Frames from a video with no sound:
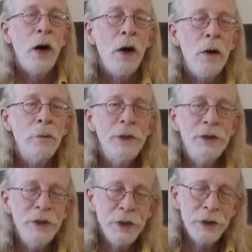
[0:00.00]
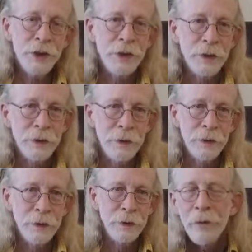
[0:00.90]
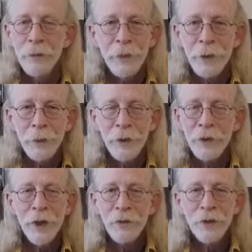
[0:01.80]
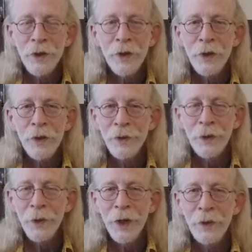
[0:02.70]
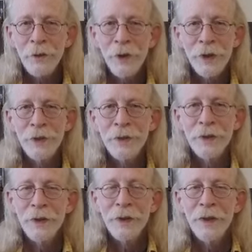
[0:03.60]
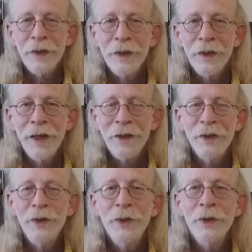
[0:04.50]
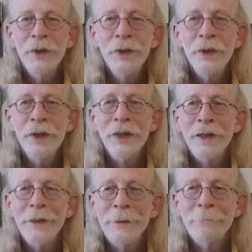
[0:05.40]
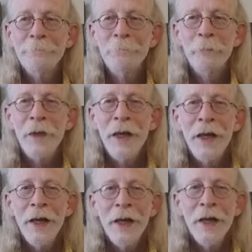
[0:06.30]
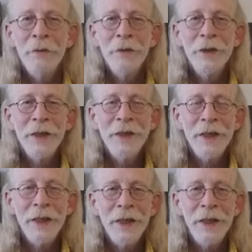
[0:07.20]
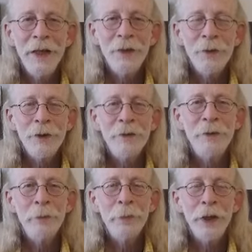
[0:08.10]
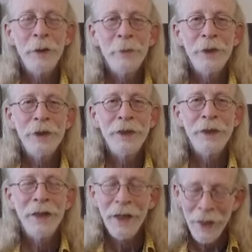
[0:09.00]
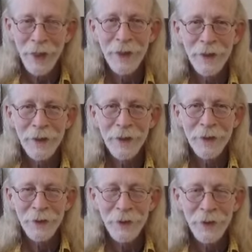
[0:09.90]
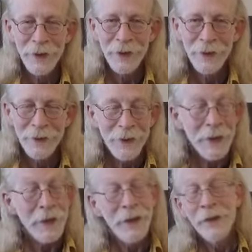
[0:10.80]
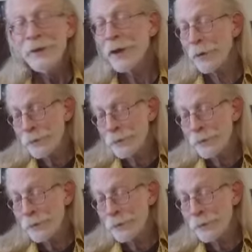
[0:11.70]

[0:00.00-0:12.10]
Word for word: are magicians. People you never know are the quiet ones that do everything out of the public eye. Okay? So,